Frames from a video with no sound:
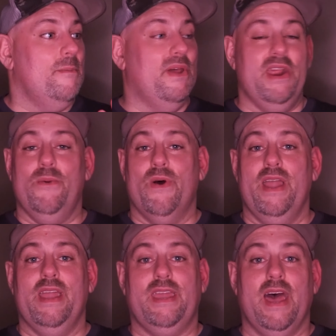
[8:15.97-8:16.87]
But
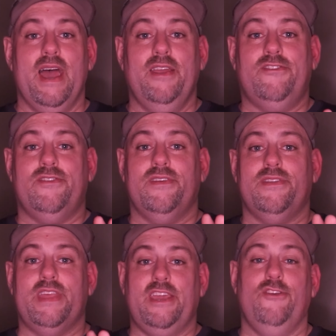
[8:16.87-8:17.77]
anyway, guys,
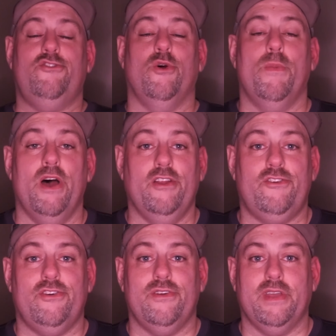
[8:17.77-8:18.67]
thank you so
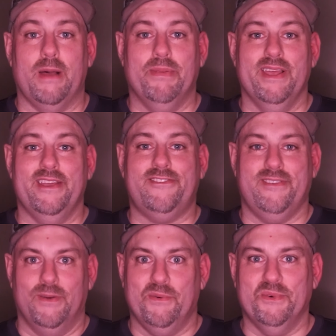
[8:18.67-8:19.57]
much. God bless.